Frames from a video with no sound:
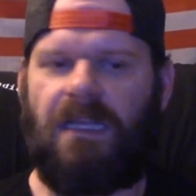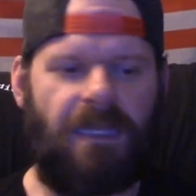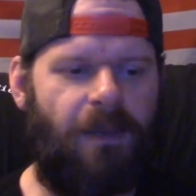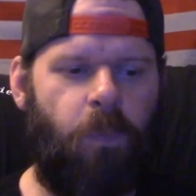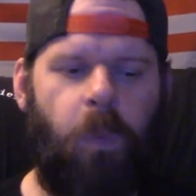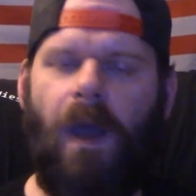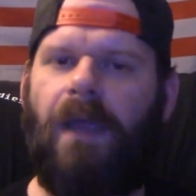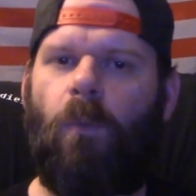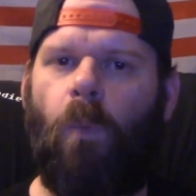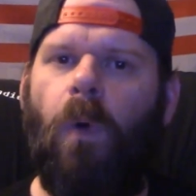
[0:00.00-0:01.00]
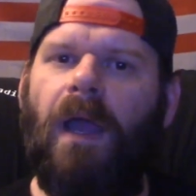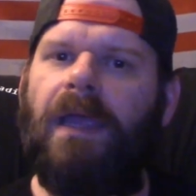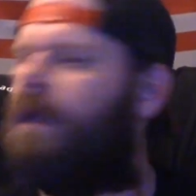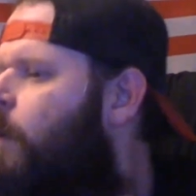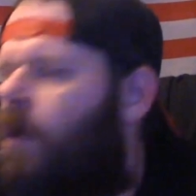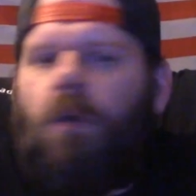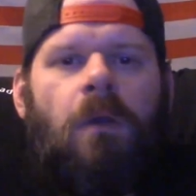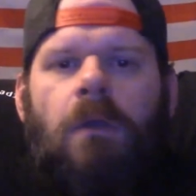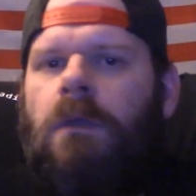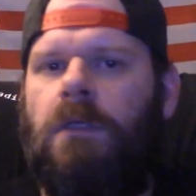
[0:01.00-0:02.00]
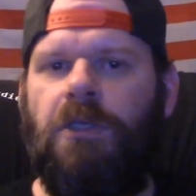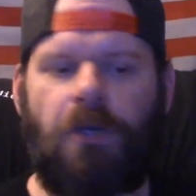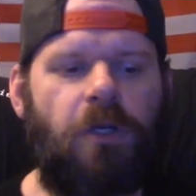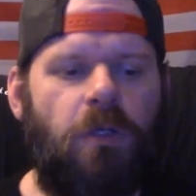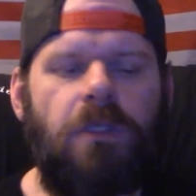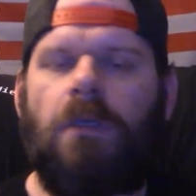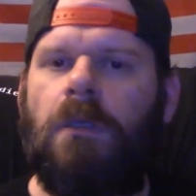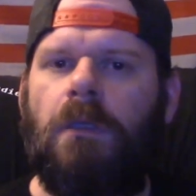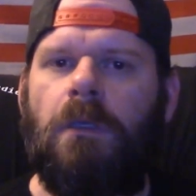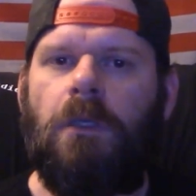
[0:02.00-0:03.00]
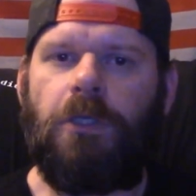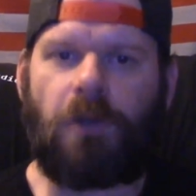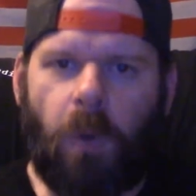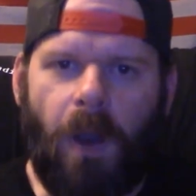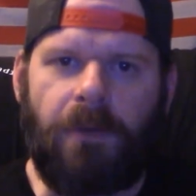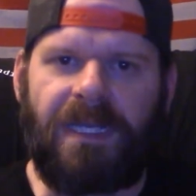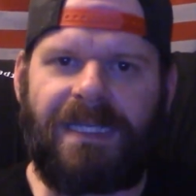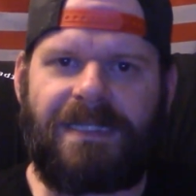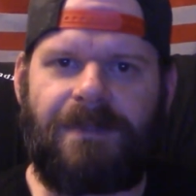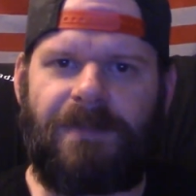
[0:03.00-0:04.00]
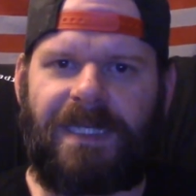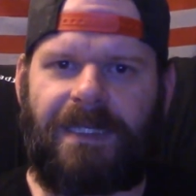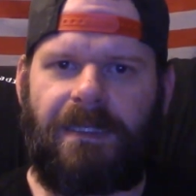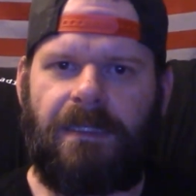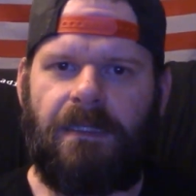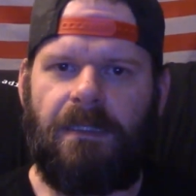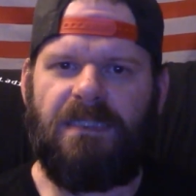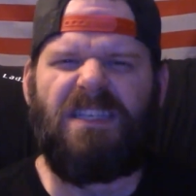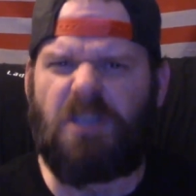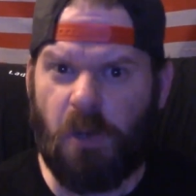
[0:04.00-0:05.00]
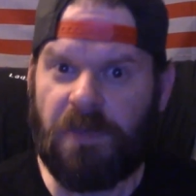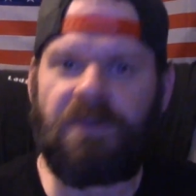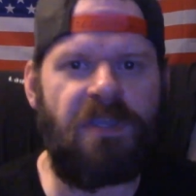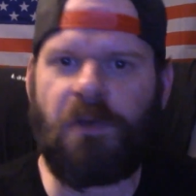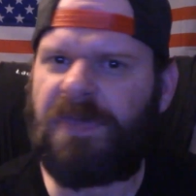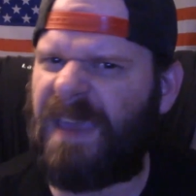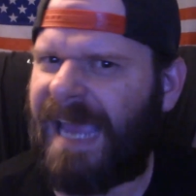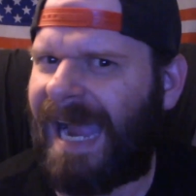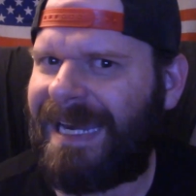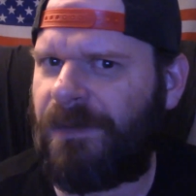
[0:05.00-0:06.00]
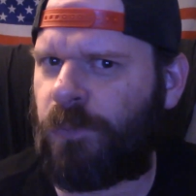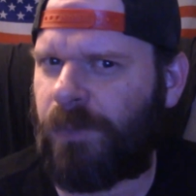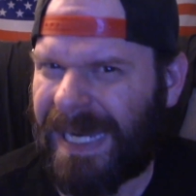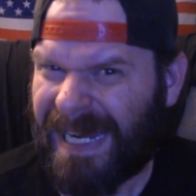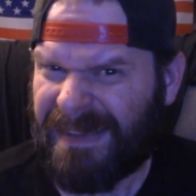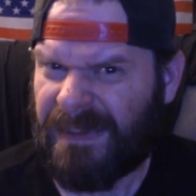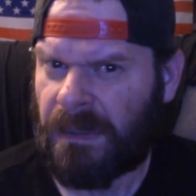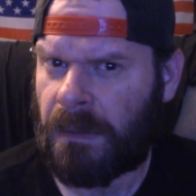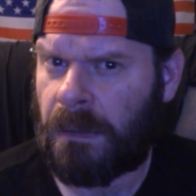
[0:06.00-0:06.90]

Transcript: Like what what you're you're quoting it to me. Did you do you think I didn't read it?